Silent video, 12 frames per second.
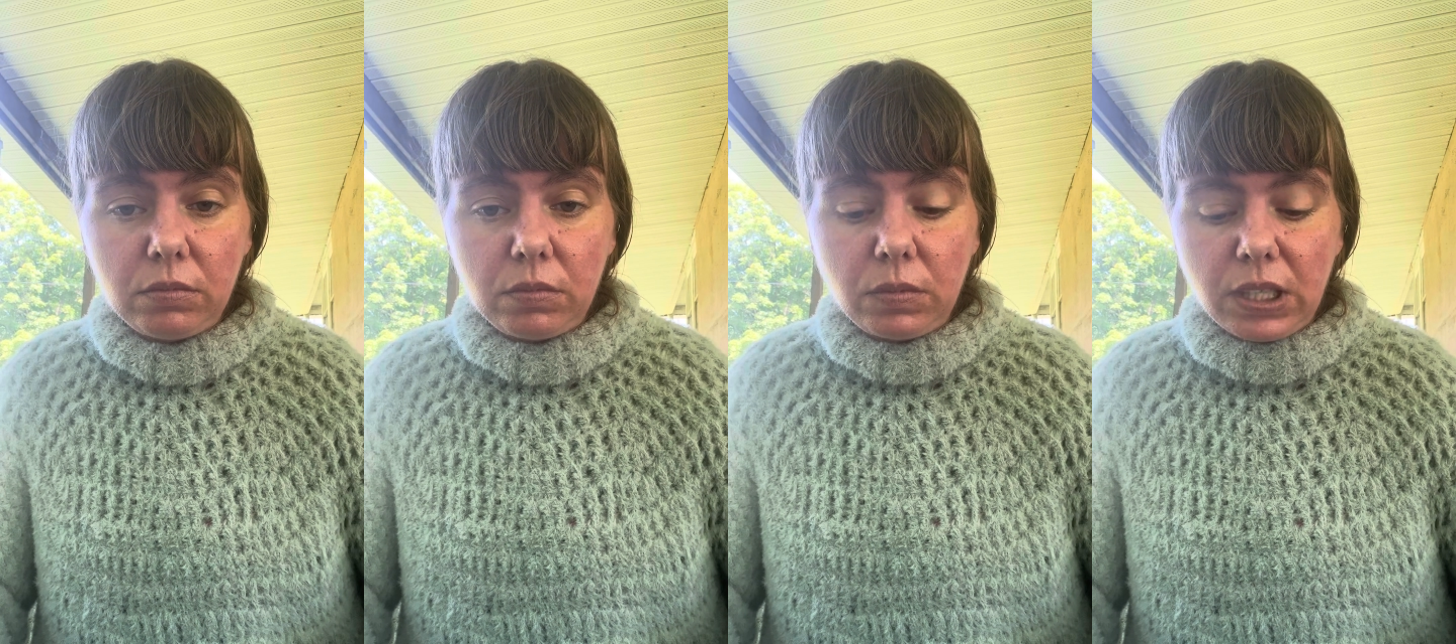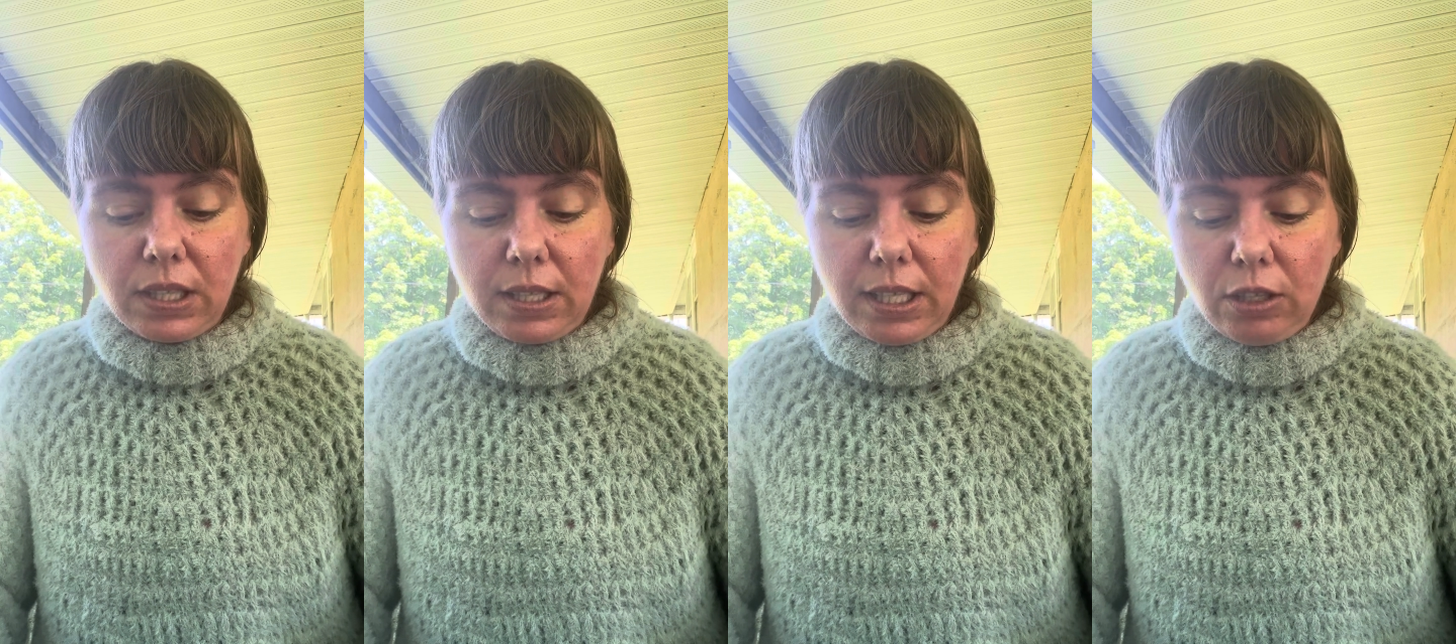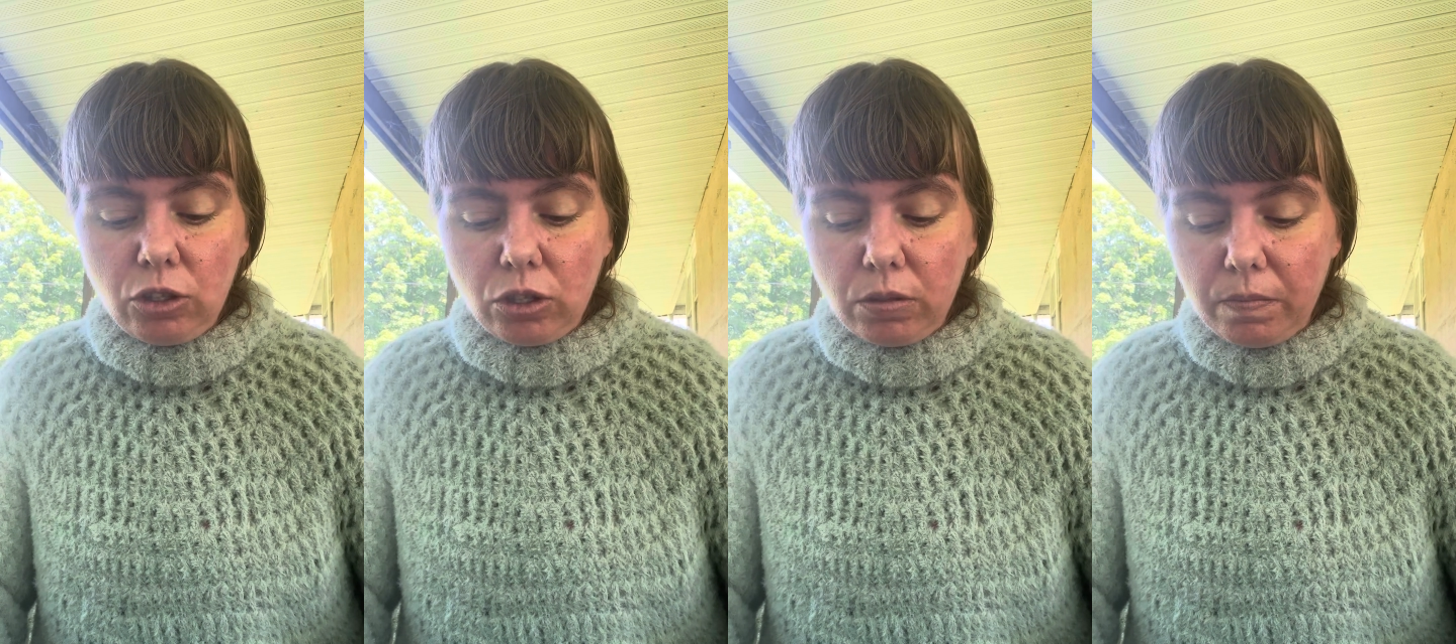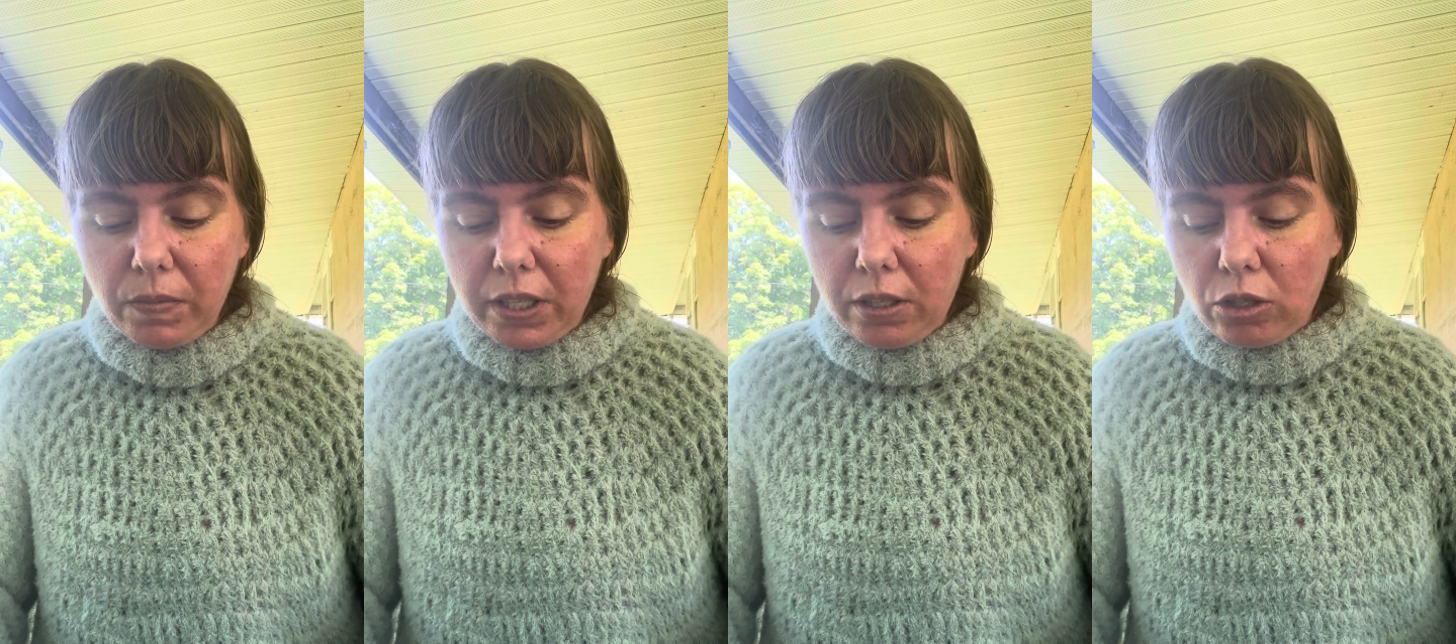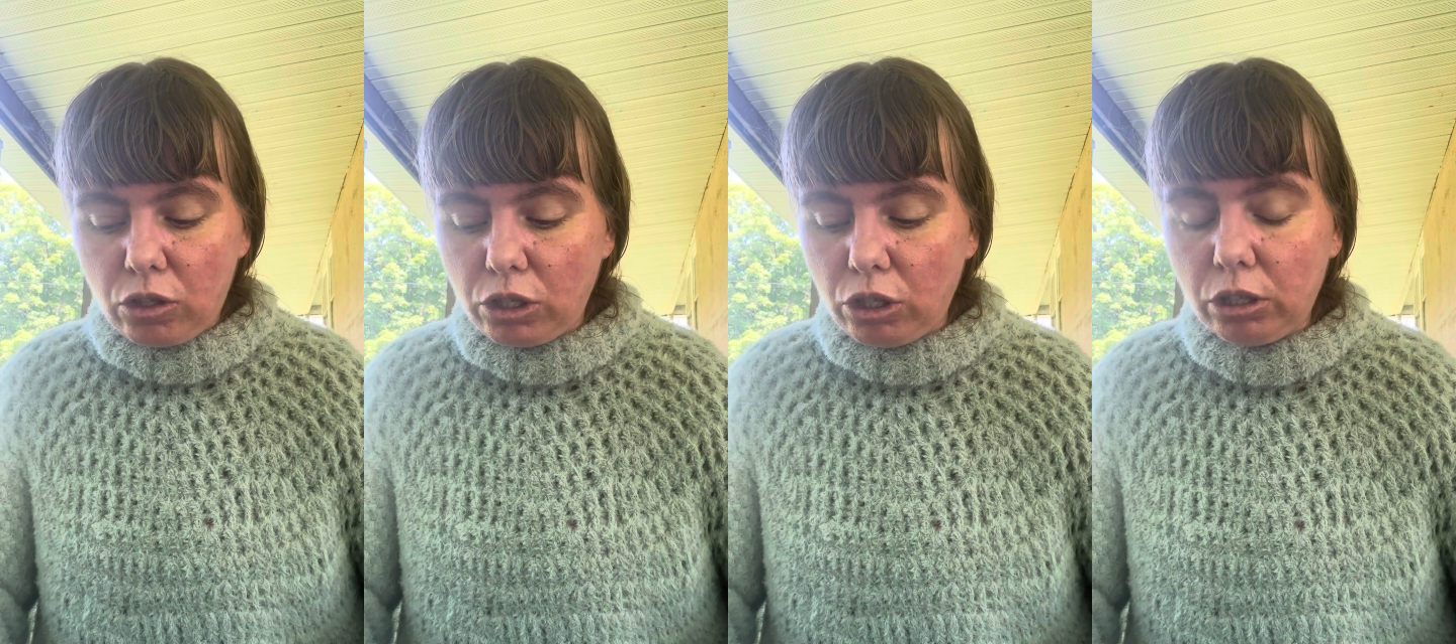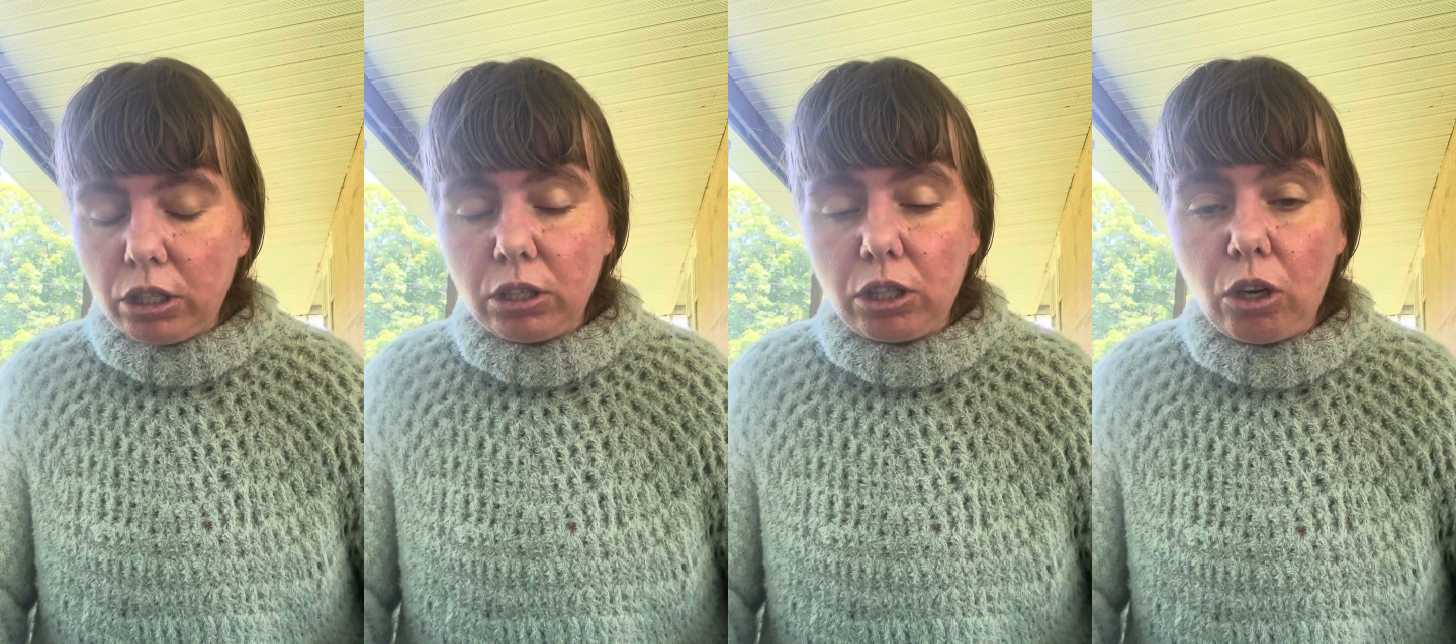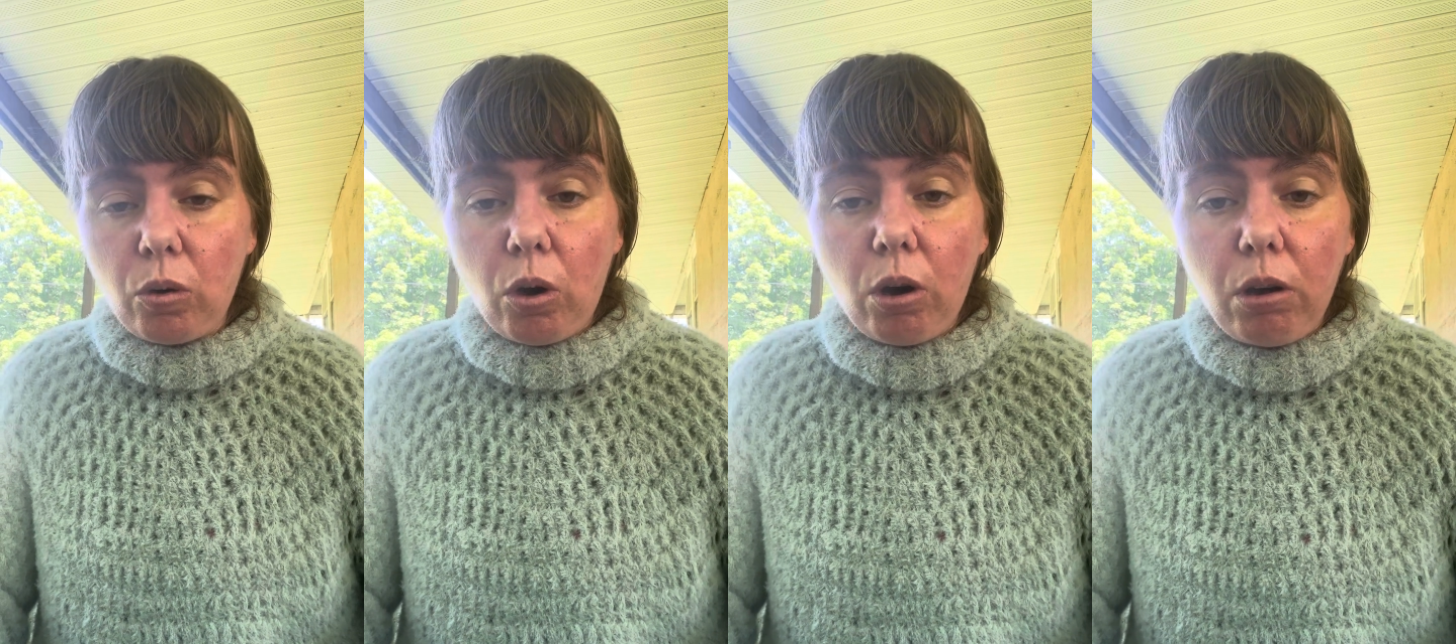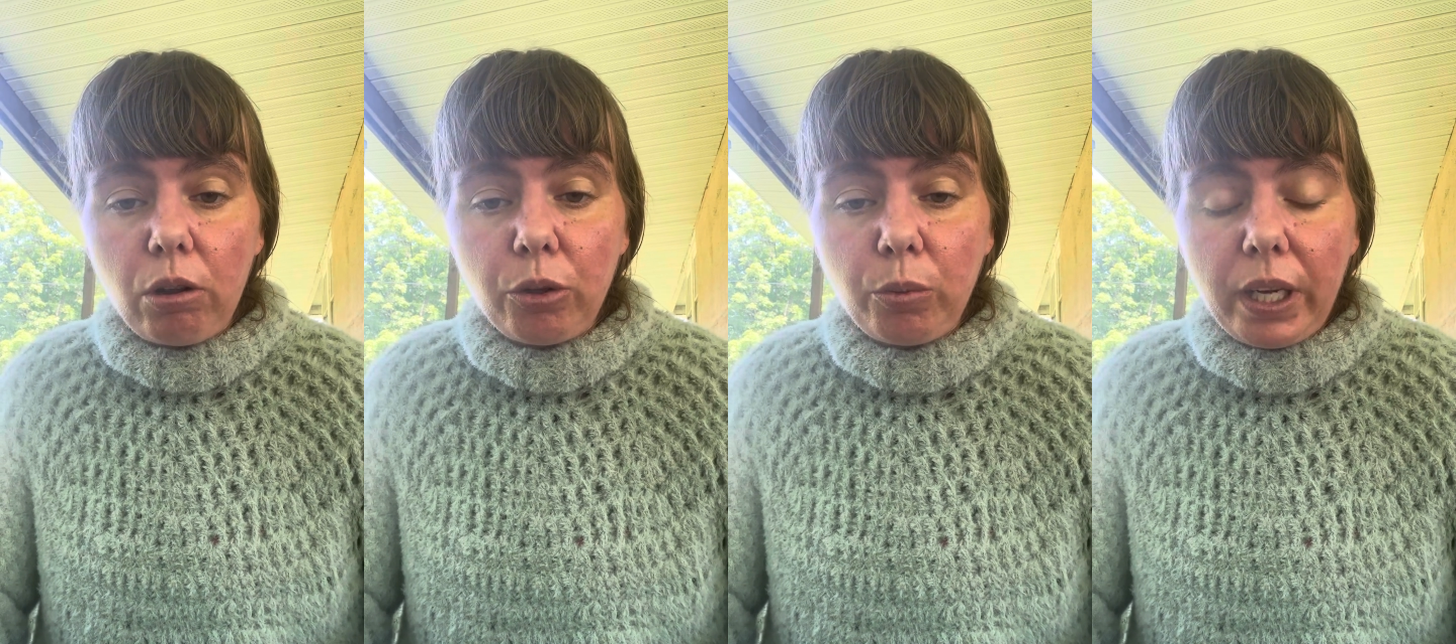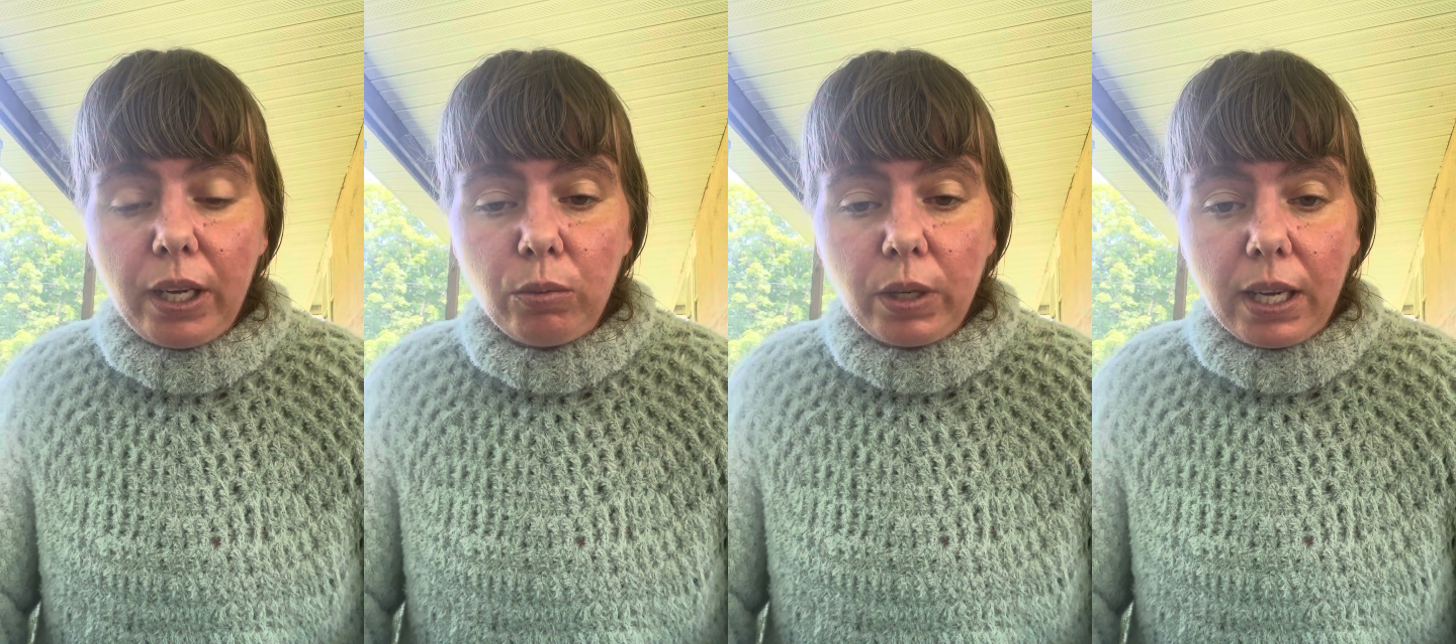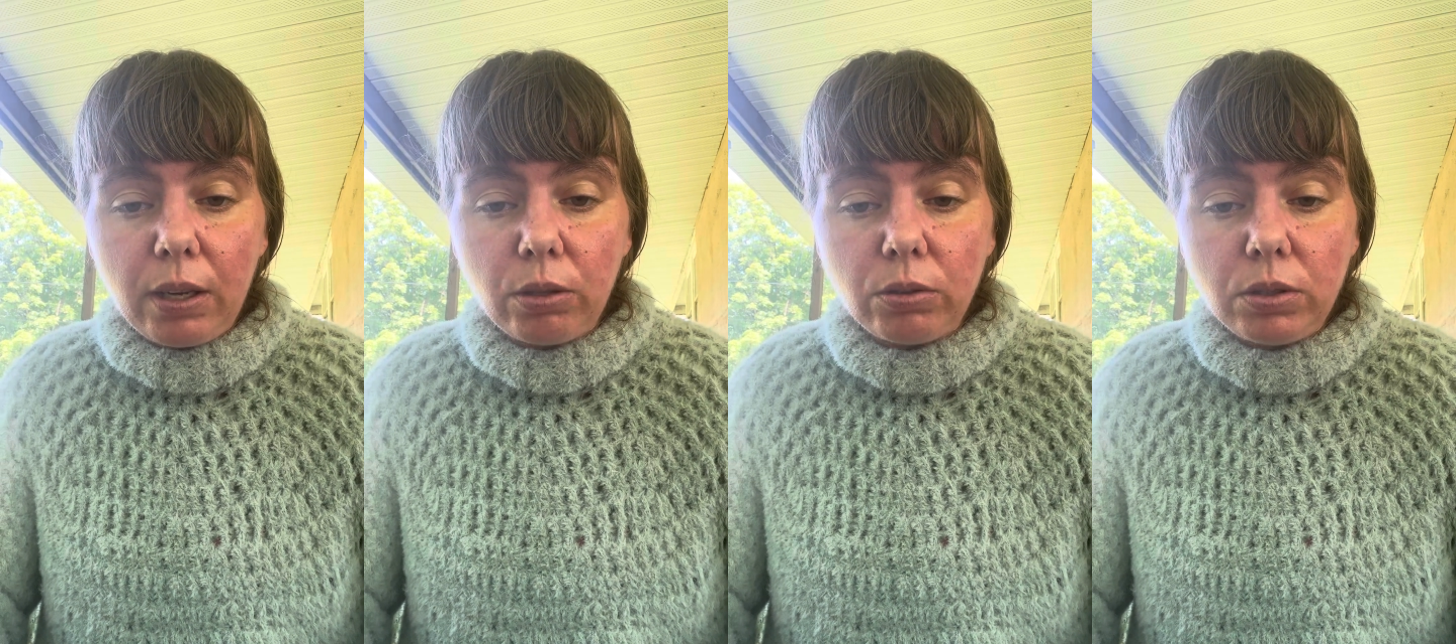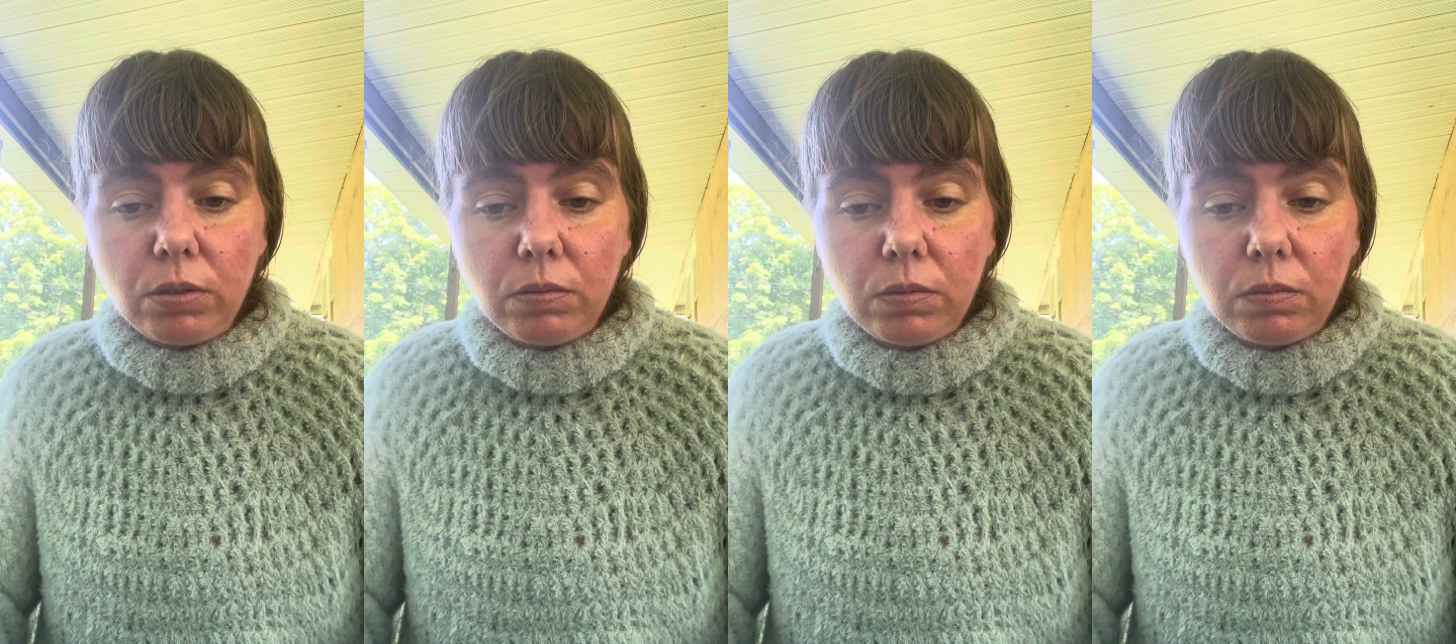the stitch. So you're going to go all the way around,